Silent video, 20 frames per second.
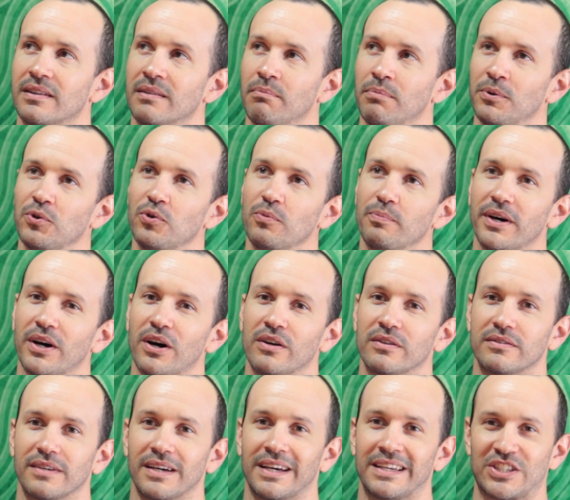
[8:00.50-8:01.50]
the blue
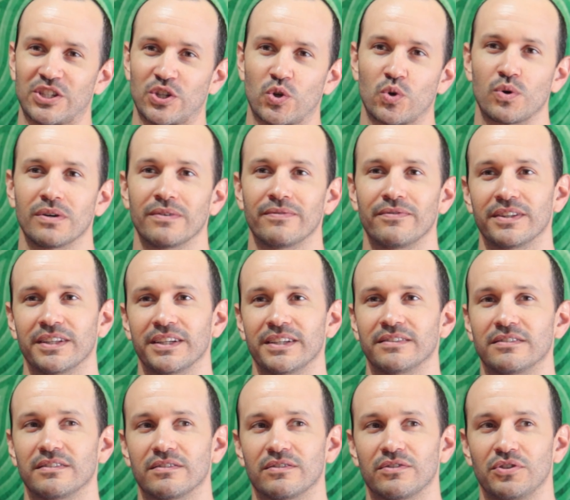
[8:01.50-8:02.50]
belt as
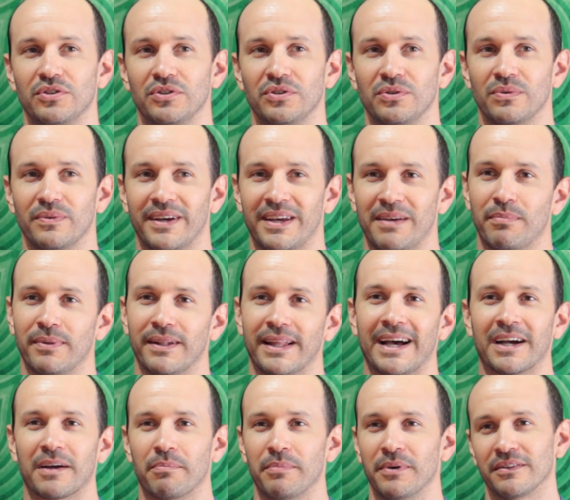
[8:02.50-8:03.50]
equivalent to a
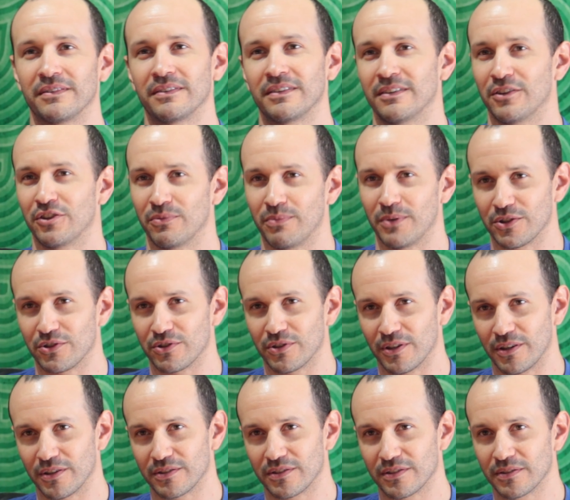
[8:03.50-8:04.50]
black belt in other martial
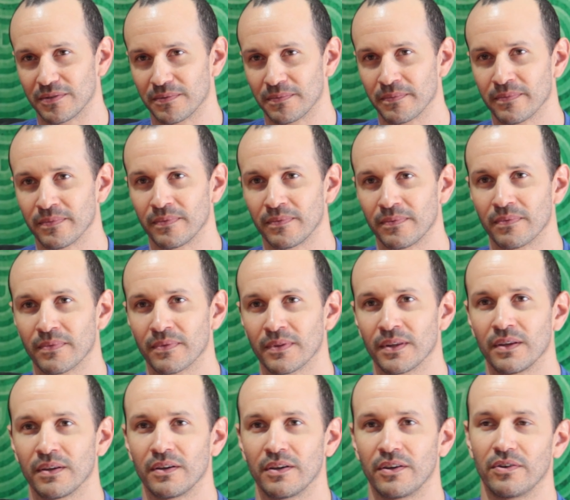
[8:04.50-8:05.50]
arts.
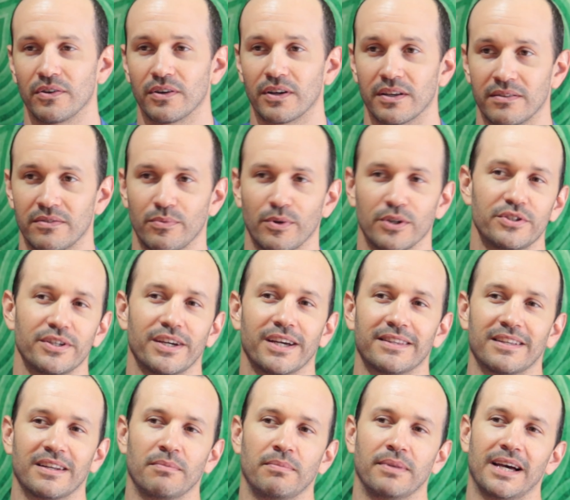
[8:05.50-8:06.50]
Because once you get
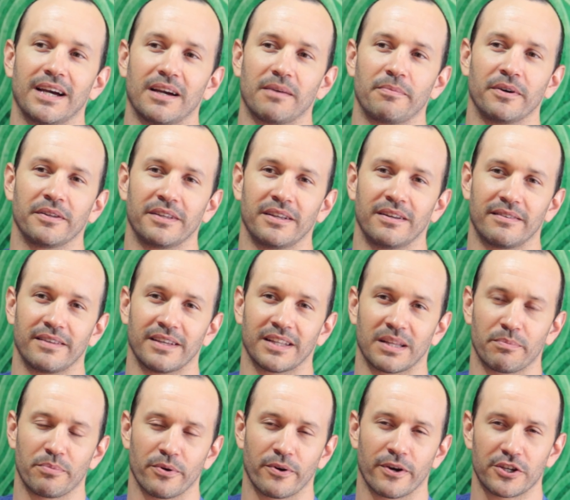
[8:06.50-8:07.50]
to the black belt, then it's like the
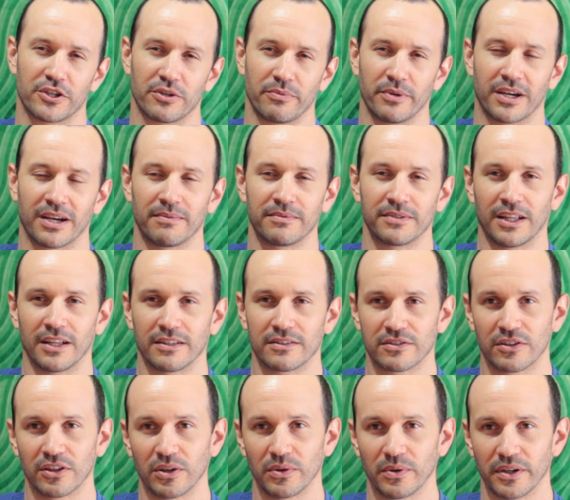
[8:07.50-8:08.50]
progression becomes a lot
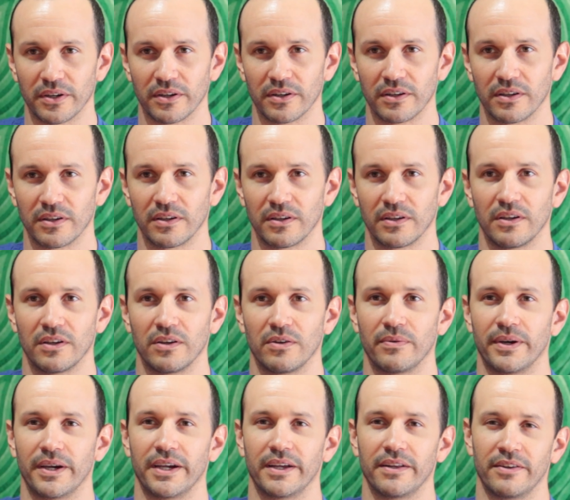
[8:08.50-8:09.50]
slower,
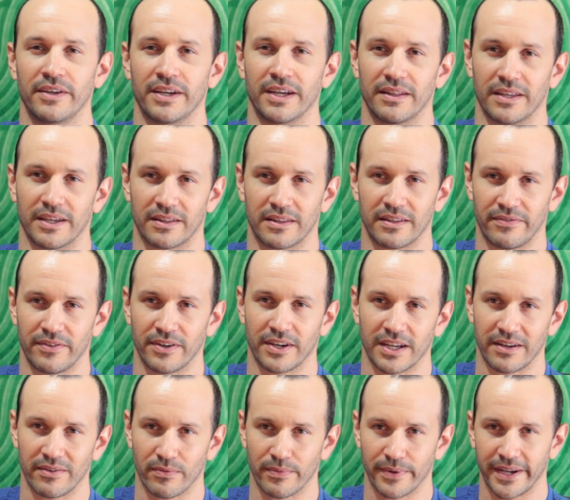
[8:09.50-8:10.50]
right? You get like different
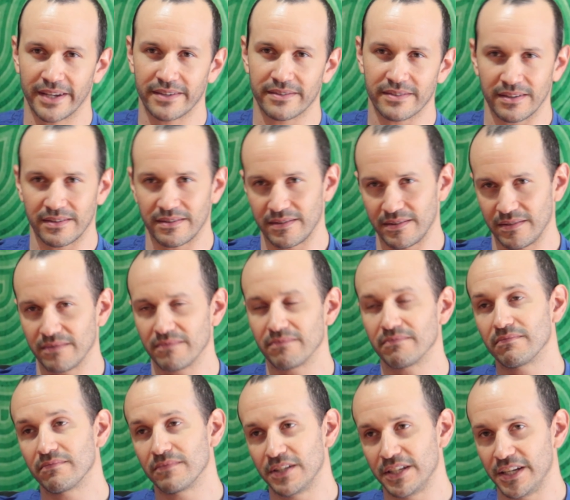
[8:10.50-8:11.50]
kind of ranks, and it's
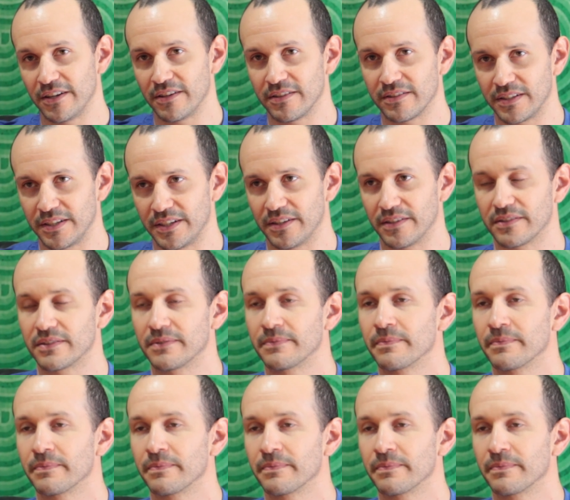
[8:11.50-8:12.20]
years and years.